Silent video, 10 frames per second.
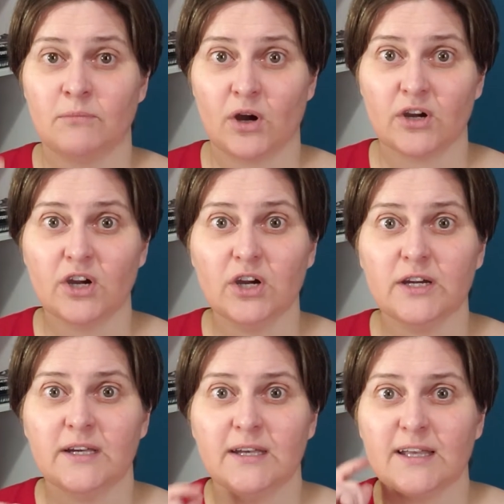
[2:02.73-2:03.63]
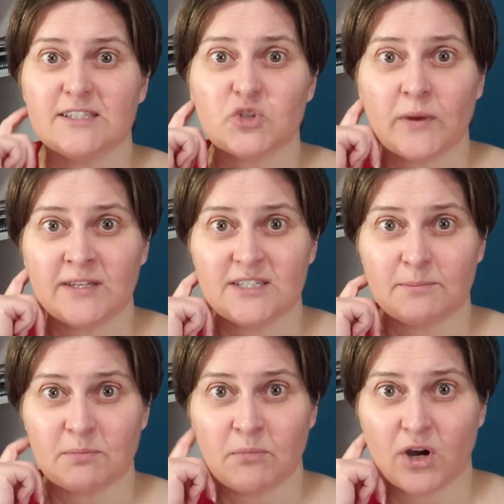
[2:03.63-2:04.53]
marker. It's a
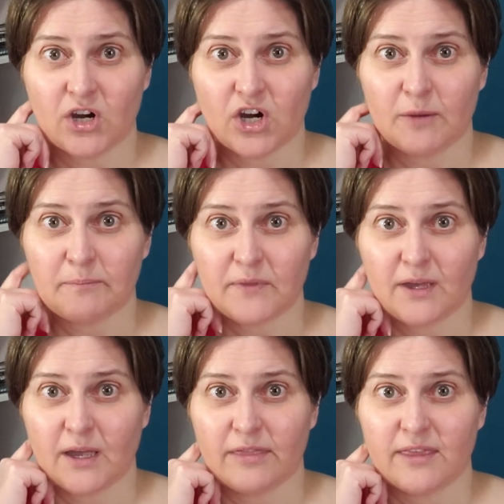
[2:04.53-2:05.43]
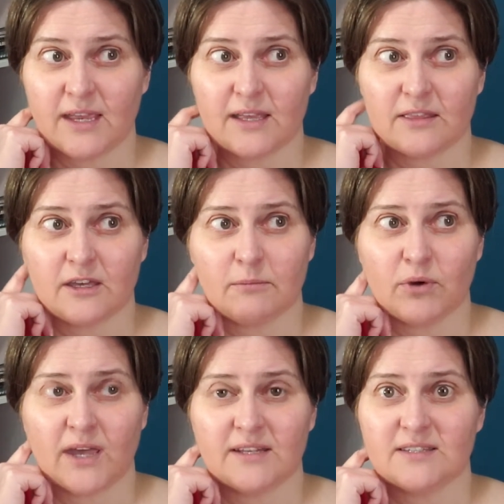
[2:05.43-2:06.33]
twin-tipped marker. I think the
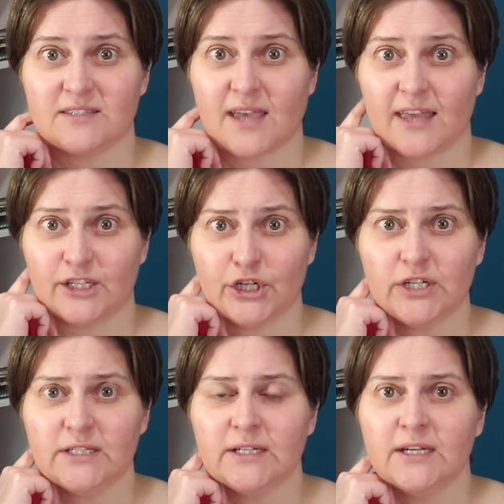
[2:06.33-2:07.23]
brand is STAEDTLER.